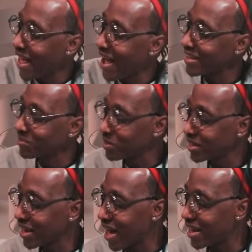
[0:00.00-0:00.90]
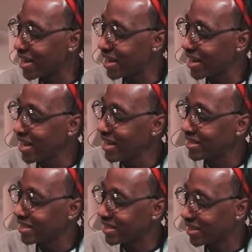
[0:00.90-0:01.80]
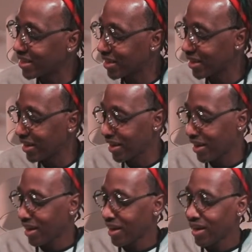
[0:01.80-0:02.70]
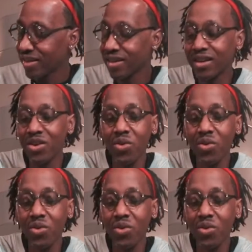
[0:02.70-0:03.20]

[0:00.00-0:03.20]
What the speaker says: last but not least, the